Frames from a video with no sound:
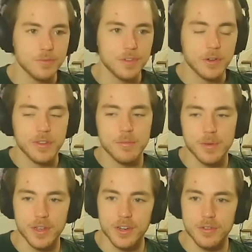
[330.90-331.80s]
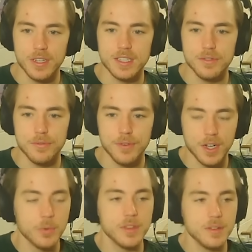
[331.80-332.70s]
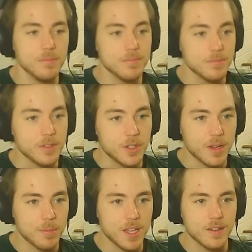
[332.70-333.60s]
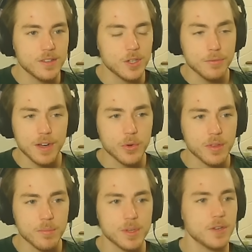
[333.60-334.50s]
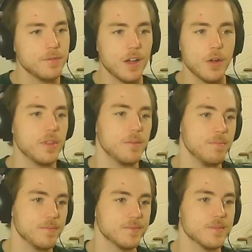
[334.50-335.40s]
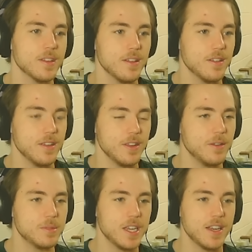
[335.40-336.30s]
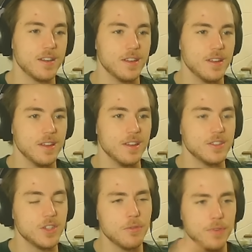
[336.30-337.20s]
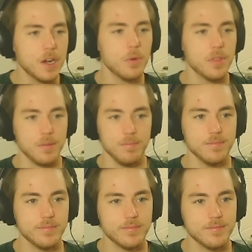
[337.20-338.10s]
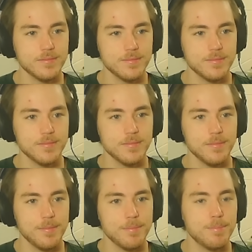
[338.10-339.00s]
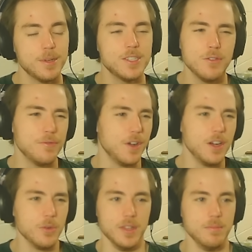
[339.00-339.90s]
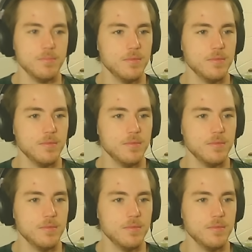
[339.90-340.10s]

fuck with them, but you don't need to fuck with them. You know what I mean? Don't fuck with them, but don't fuck with them. You know what I'm saying? Don't fuck with them, but don't fuck with them.